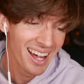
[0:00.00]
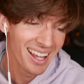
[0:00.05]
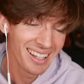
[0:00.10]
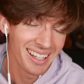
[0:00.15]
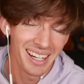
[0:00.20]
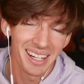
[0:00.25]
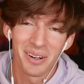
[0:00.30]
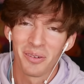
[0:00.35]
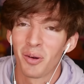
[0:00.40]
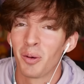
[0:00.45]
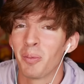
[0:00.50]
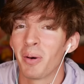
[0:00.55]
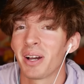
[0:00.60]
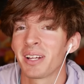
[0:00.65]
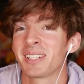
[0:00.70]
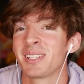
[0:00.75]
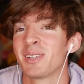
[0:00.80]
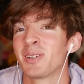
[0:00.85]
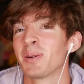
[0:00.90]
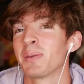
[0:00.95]
a lot of
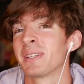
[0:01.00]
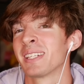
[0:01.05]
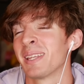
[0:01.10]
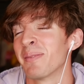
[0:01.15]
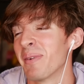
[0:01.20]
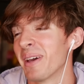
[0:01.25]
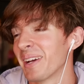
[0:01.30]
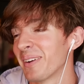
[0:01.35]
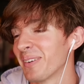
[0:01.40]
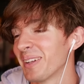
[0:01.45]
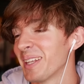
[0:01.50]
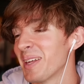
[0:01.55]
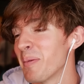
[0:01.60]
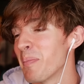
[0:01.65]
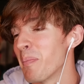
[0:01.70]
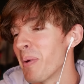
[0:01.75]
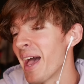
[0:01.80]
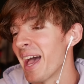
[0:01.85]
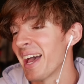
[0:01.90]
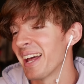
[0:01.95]
Roblox YouTubers, they make really
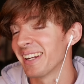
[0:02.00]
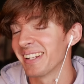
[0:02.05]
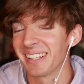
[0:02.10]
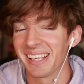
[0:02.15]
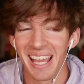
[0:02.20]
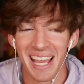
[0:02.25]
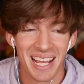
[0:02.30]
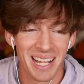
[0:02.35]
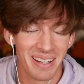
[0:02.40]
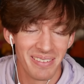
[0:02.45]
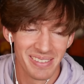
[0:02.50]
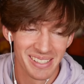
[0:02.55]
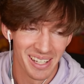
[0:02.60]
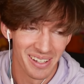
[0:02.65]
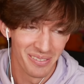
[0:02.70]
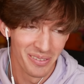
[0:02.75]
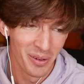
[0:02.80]
bad games on